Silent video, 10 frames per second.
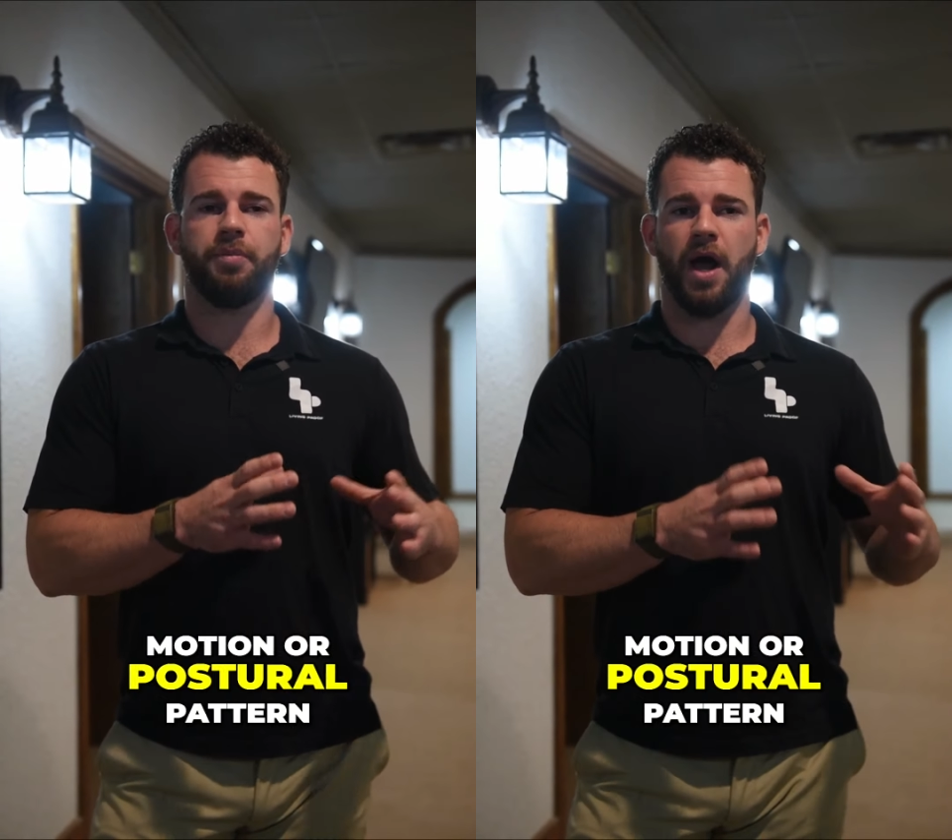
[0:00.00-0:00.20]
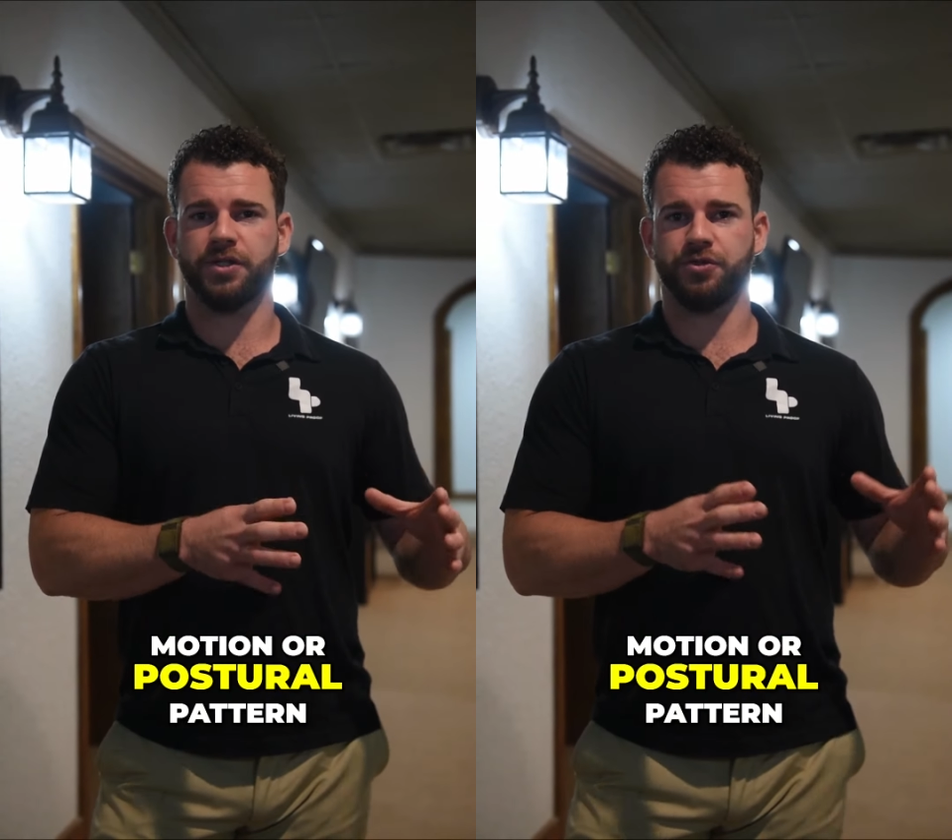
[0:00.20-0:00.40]

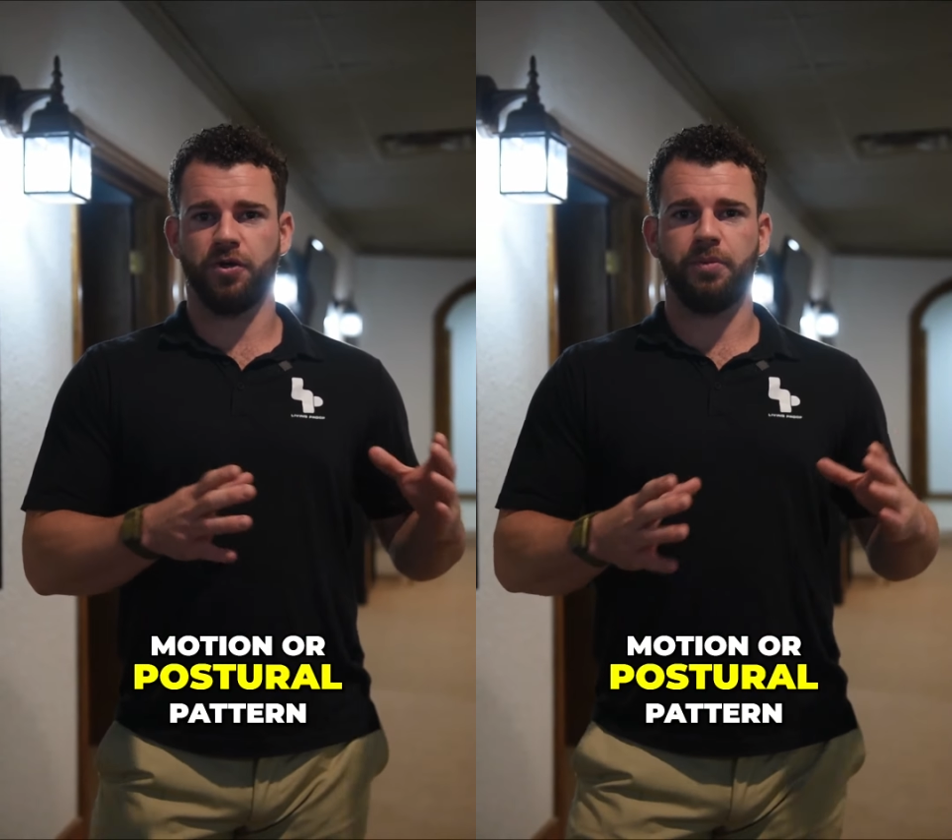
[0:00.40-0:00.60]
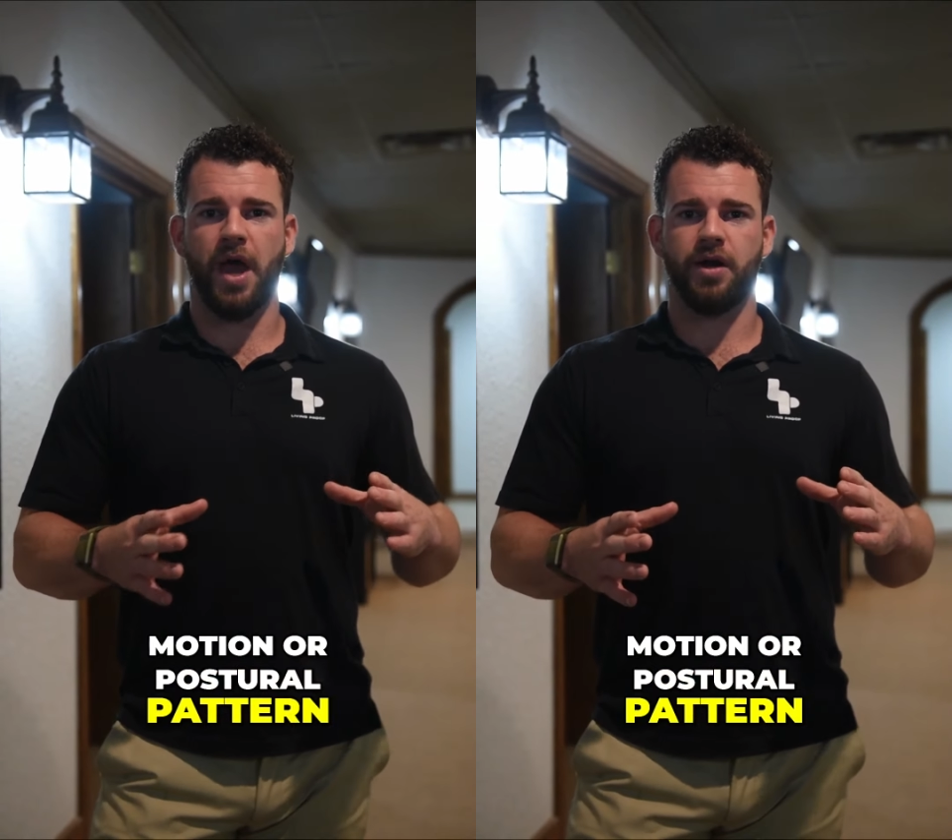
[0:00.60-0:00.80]

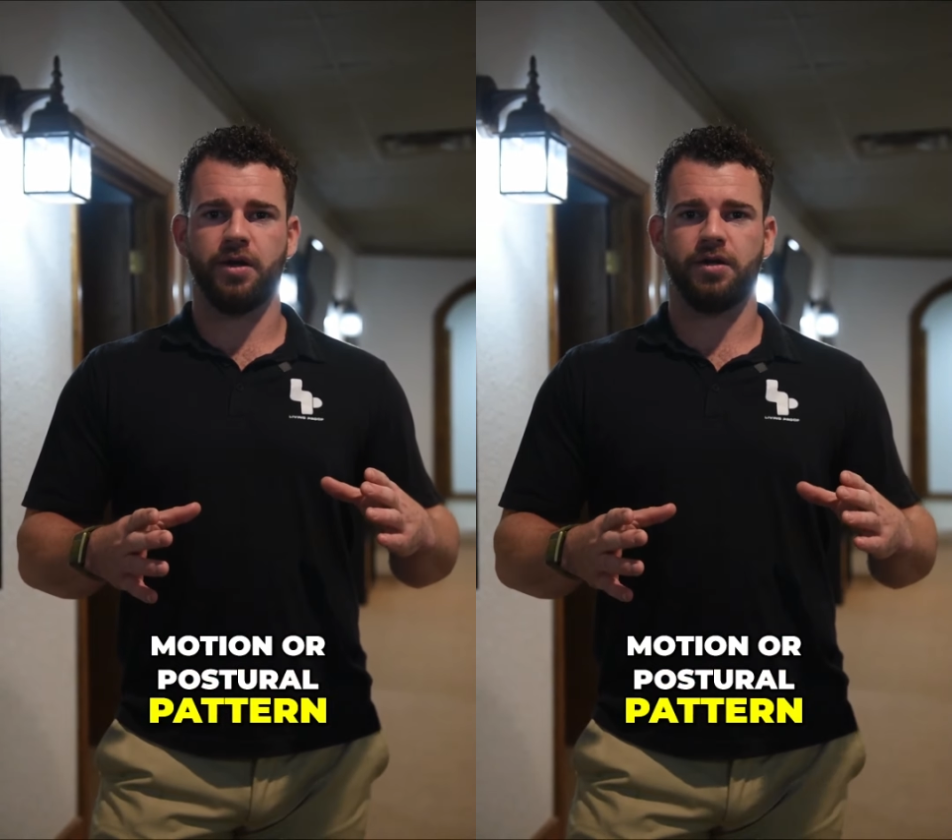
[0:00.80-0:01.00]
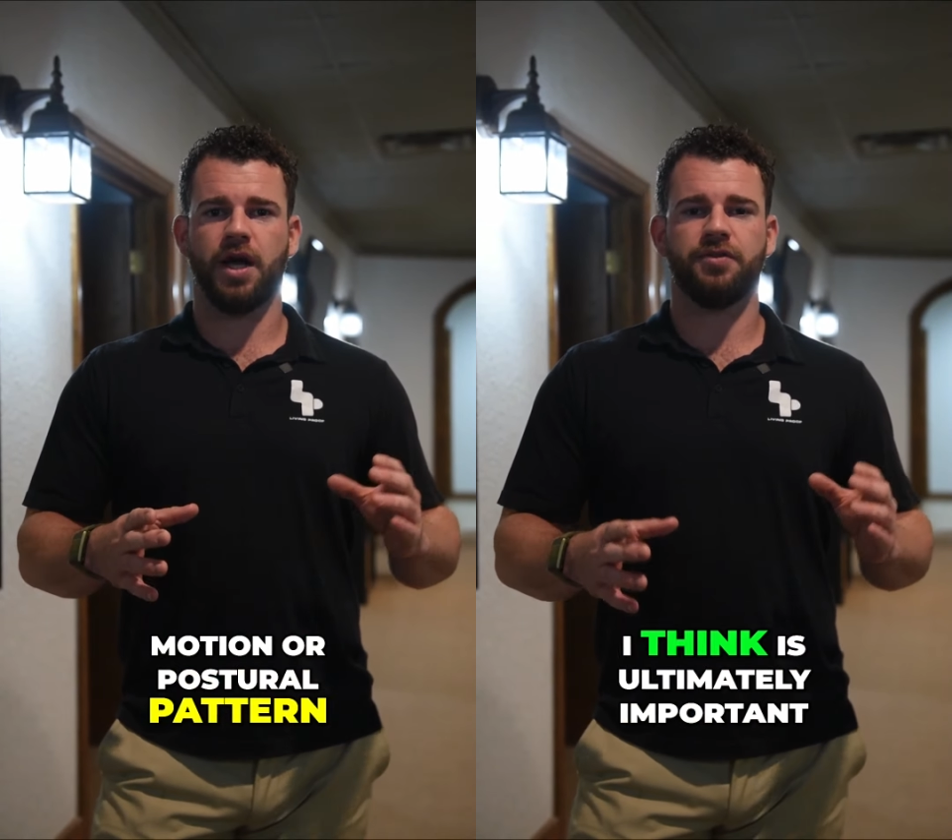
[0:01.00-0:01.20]
postural
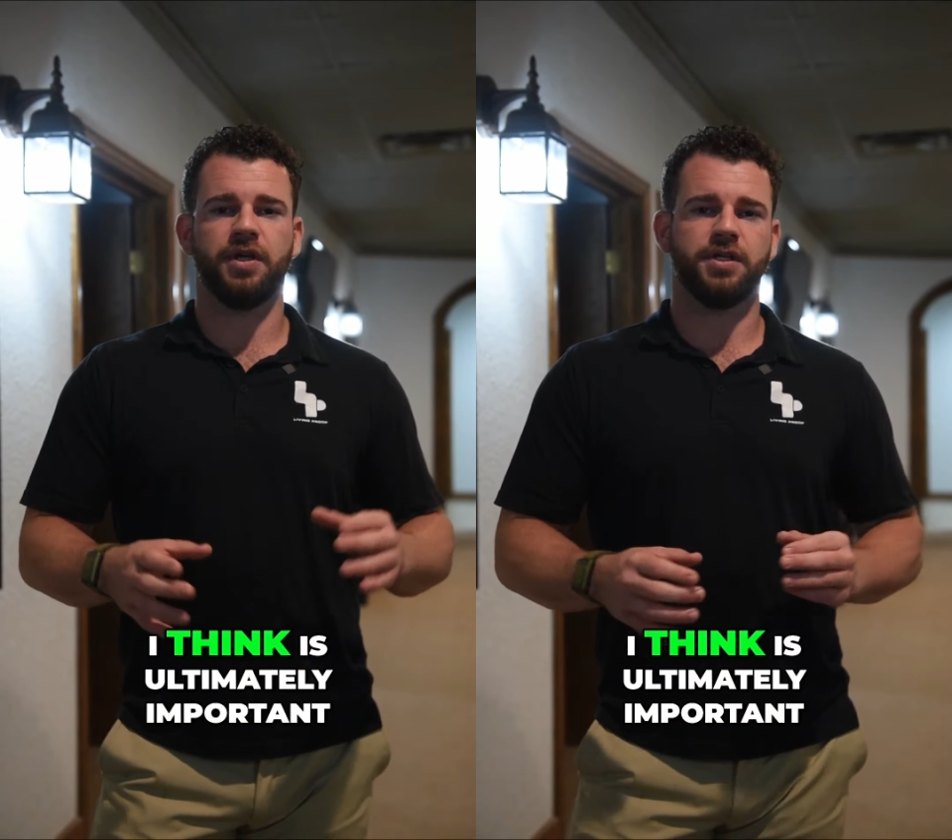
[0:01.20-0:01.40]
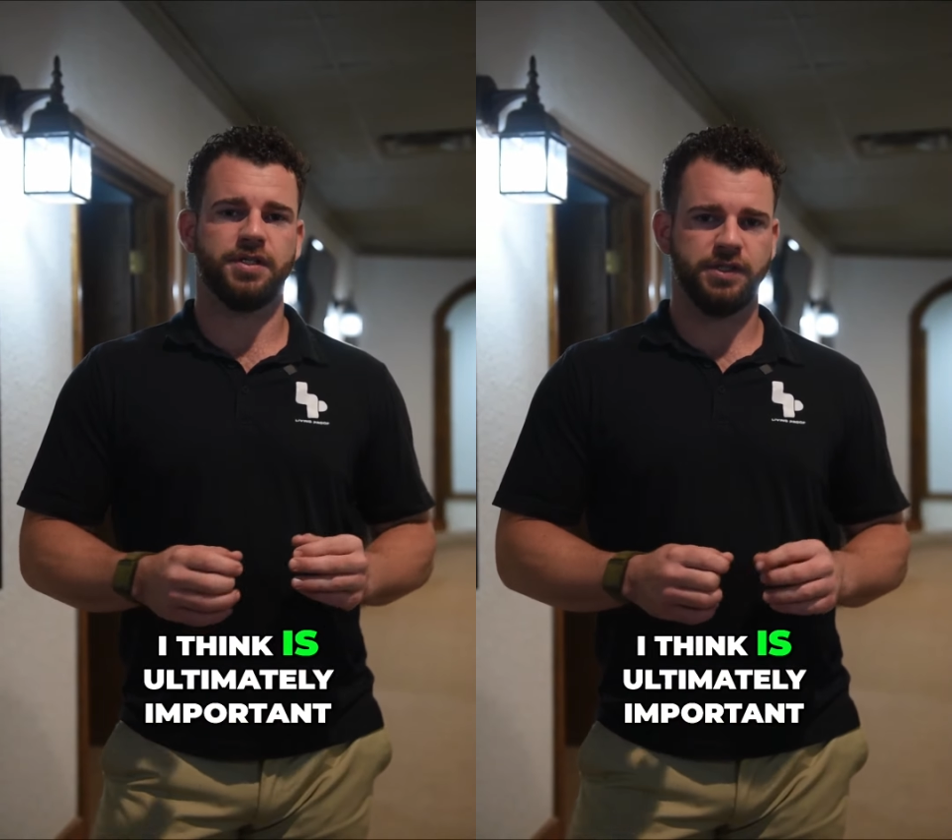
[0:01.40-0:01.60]
pattern, I
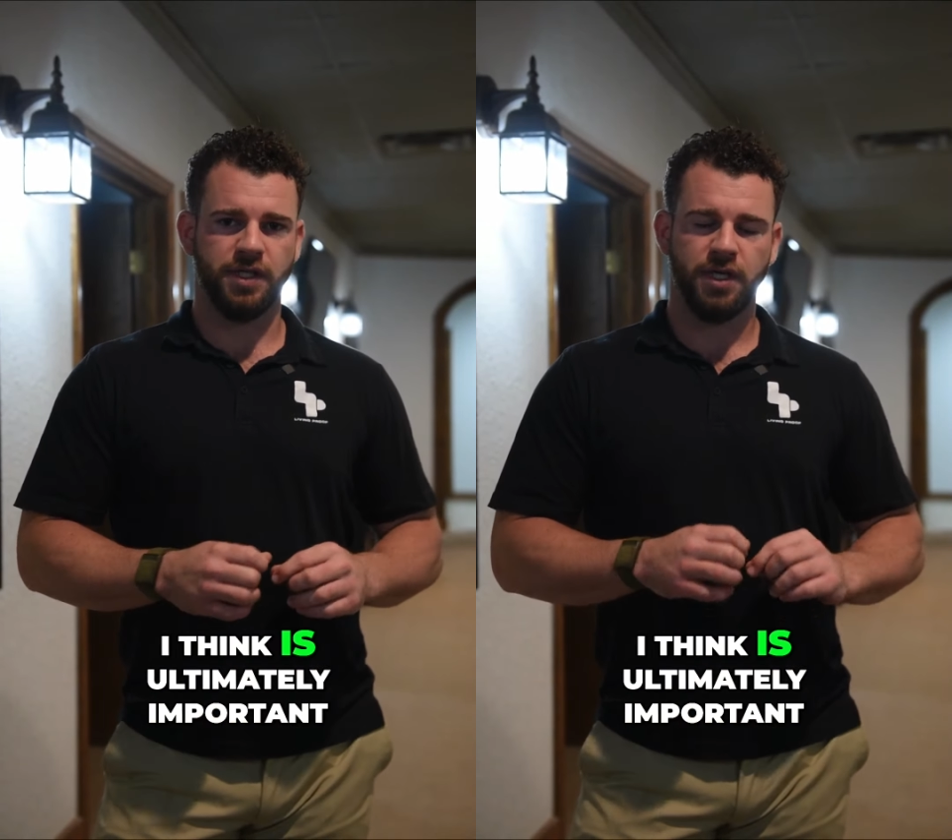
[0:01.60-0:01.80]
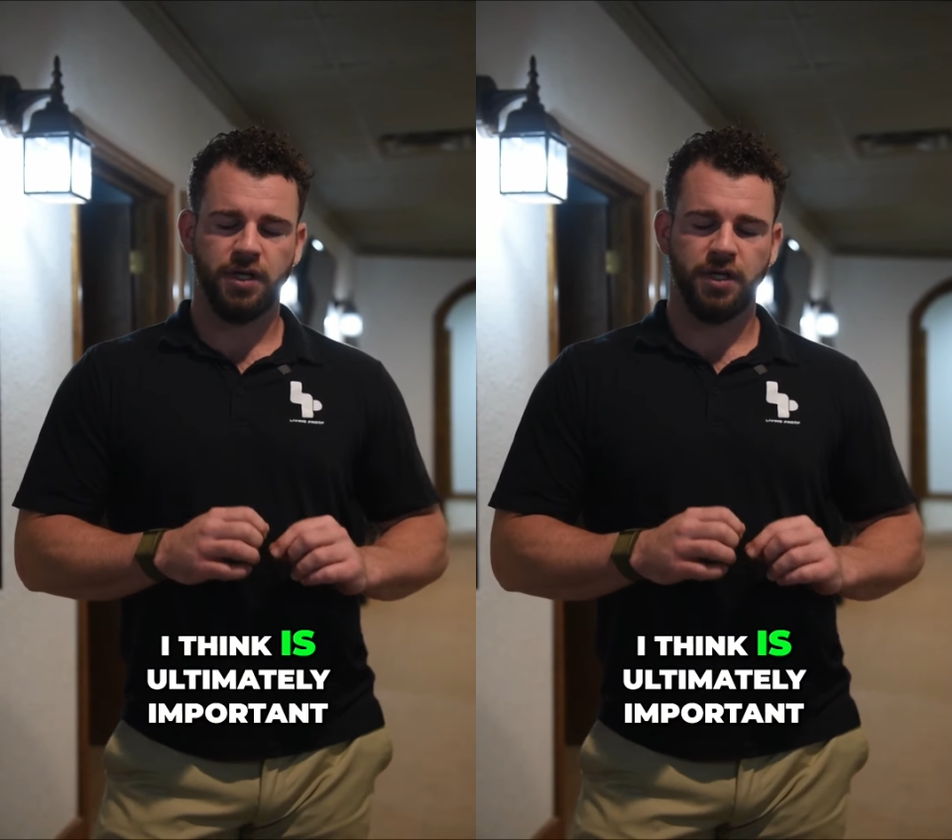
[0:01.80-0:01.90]
think is